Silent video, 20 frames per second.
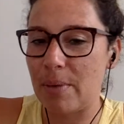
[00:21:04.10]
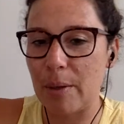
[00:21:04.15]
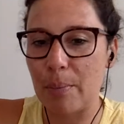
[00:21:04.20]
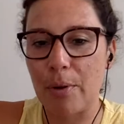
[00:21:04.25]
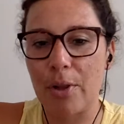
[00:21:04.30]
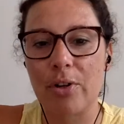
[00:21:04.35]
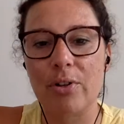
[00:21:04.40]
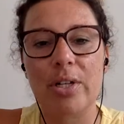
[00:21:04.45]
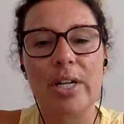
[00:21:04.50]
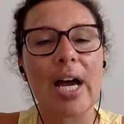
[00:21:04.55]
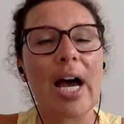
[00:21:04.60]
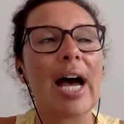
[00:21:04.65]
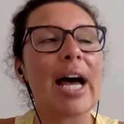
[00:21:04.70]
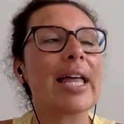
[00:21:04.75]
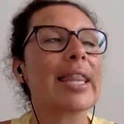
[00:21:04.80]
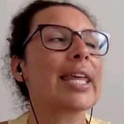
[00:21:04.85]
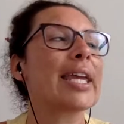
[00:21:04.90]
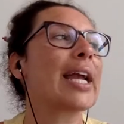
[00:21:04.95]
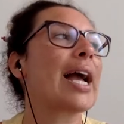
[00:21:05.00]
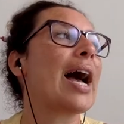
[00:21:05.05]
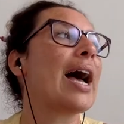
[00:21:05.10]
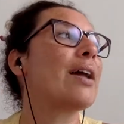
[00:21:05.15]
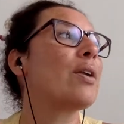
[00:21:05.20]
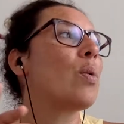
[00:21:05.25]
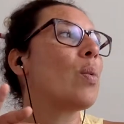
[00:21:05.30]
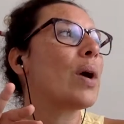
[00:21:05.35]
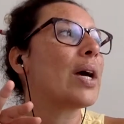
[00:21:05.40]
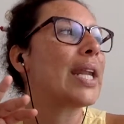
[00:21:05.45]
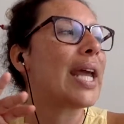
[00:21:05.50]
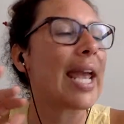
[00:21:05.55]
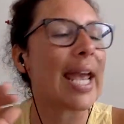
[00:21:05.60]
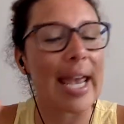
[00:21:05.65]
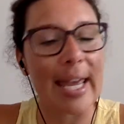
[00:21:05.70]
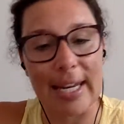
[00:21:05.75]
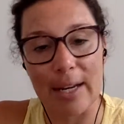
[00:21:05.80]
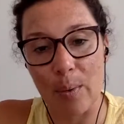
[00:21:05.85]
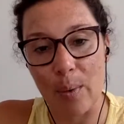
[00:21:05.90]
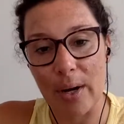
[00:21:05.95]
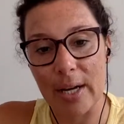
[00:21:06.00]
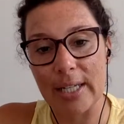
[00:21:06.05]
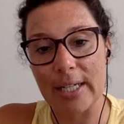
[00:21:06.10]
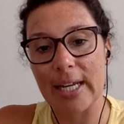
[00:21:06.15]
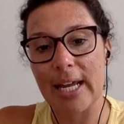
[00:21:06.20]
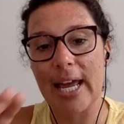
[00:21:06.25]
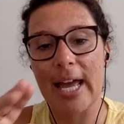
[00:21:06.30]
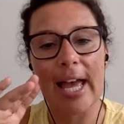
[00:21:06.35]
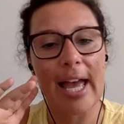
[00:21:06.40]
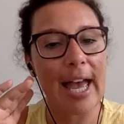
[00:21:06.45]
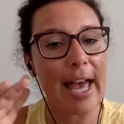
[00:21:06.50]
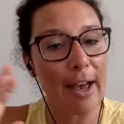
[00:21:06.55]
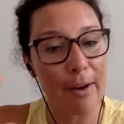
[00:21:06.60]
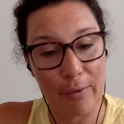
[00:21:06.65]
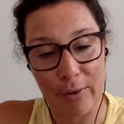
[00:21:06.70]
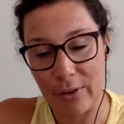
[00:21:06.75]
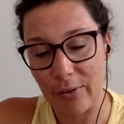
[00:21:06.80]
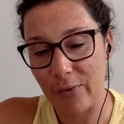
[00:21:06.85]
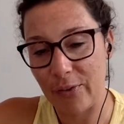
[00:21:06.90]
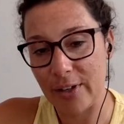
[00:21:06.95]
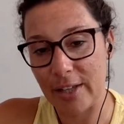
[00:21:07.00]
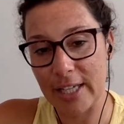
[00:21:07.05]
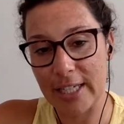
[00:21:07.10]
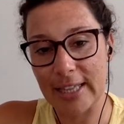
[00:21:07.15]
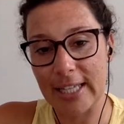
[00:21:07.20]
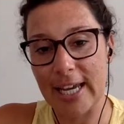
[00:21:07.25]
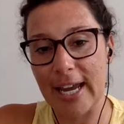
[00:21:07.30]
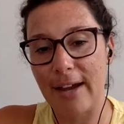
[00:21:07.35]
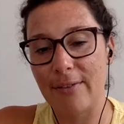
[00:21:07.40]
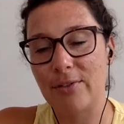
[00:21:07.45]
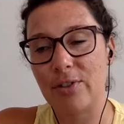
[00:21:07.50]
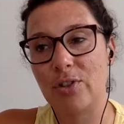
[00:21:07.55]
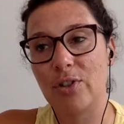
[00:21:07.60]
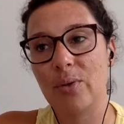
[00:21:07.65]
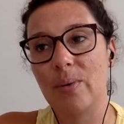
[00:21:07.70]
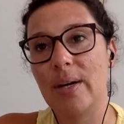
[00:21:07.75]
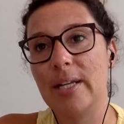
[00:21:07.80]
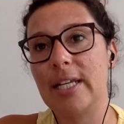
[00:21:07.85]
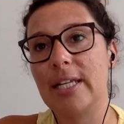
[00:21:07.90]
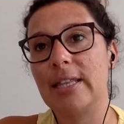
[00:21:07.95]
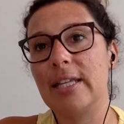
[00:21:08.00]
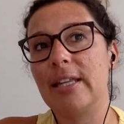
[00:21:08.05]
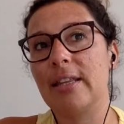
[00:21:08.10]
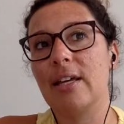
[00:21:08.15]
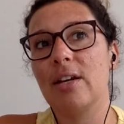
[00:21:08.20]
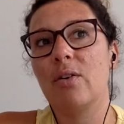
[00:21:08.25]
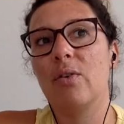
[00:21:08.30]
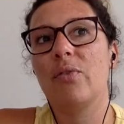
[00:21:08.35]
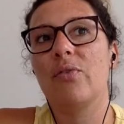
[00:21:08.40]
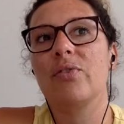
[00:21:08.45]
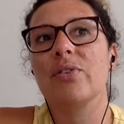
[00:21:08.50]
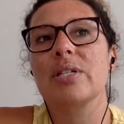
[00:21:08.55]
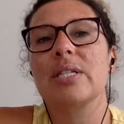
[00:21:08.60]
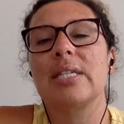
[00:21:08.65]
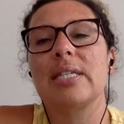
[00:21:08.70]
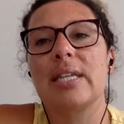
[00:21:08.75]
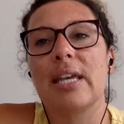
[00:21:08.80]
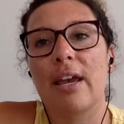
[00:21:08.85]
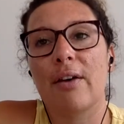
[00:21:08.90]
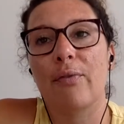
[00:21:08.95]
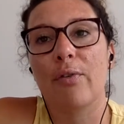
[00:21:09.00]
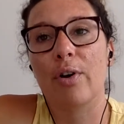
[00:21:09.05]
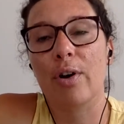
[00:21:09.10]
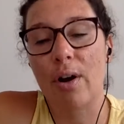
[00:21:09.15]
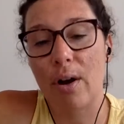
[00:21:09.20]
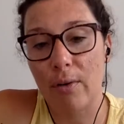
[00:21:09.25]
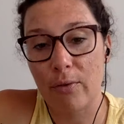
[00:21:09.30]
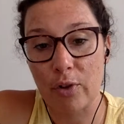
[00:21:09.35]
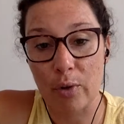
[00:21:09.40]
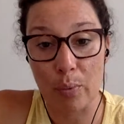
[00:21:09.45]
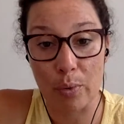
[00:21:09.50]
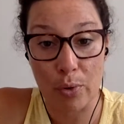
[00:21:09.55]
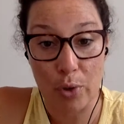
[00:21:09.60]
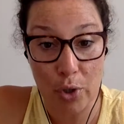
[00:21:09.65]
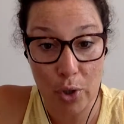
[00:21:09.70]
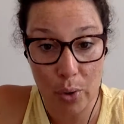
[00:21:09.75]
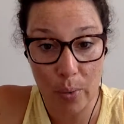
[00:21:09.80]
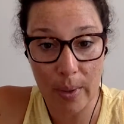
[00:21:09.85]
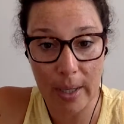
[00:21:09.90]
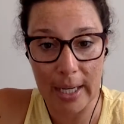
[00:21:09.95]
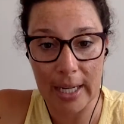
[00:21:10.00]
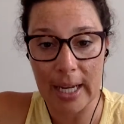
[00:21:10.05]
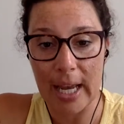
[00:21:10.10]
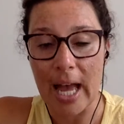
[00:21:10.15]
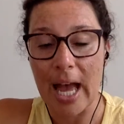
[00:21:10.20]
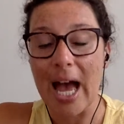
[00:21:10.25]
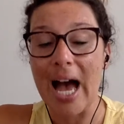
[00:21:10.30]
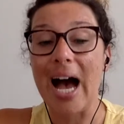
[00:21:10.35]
people are not. Like, I don't want anyone ever to feel like they have to do anything they don't feel safe or comfortable doing.